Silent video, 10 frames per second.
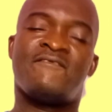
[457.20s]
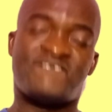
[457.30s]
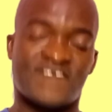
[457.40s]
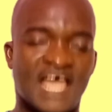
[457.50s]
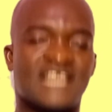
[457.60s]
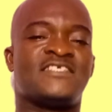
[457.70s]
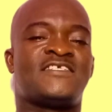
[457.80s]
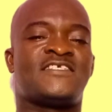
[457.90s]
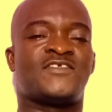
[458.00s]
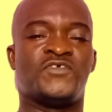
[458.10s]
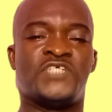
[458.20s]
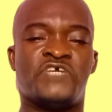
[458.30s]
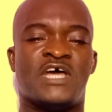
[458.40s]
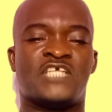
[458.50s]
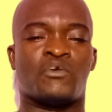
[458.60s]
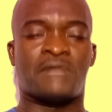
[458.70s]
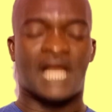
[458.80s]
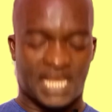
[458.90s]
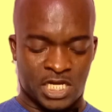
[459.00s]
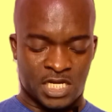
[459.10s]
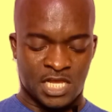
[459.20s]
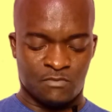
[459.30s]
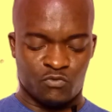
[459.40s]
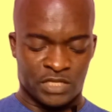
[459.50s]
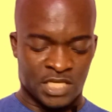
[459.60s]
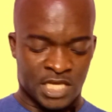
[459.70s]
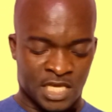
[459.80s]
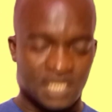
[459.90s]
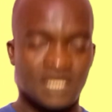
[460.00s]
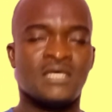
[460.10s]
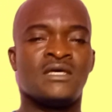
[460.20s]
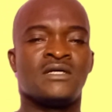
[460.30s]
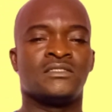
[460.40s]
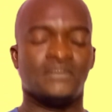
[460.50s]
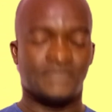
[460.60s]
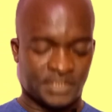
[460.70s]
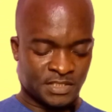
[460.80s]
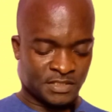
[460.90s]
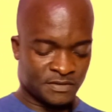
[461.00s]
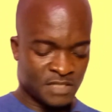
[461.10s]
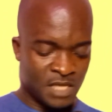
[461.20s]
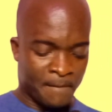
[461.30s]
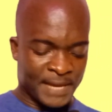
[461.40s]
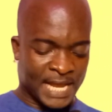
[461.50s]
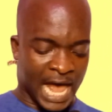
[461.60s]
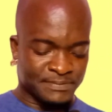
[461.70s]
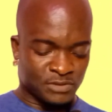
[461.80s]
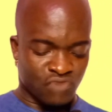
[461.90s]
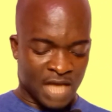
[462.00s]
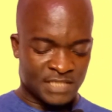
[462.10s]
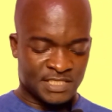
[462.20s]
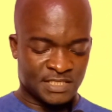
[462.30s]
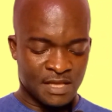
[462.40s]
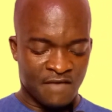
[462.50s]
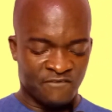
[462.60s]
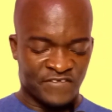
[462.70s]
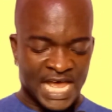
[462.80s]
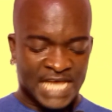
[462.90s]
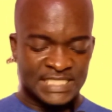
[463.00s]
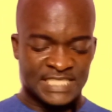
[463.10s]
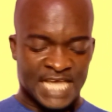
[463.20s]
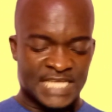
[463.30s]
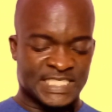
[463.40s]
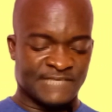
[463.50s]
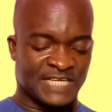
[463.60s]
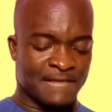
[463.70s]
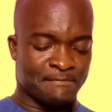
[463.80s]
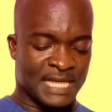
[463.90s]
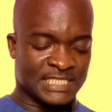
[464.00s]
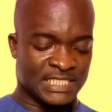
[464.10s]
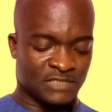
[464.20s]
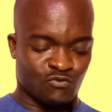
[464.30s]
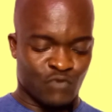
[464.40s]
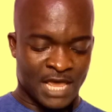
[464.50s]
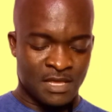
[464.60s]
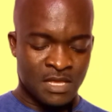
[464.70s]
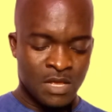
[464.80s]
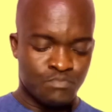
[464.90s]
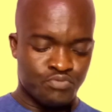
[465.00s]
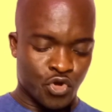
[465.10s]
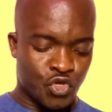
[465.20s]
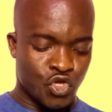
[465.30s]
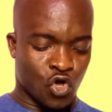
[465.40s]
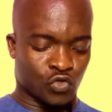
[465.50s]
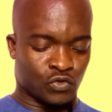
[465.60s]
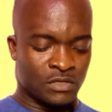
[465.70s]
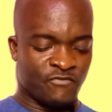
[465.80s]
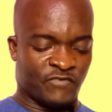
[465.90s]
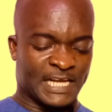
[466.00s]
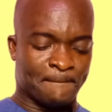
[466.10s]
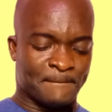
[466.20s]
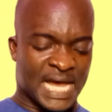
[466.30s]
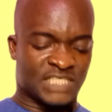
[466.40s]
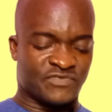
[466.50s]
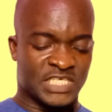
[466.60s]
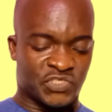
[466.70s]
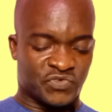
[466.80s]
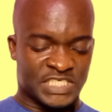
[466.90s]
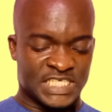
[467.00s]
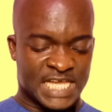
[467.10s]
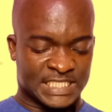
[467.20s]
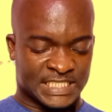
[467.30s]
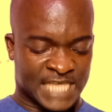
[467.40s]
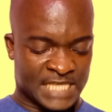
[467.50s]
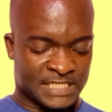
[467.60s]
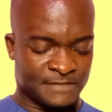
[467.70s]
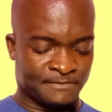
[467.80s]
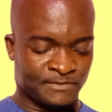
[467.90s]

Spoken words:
France. So they were supplying them with the goods. Pickups, trucks, vans, and civilian buses were procured for the mass registration exercise.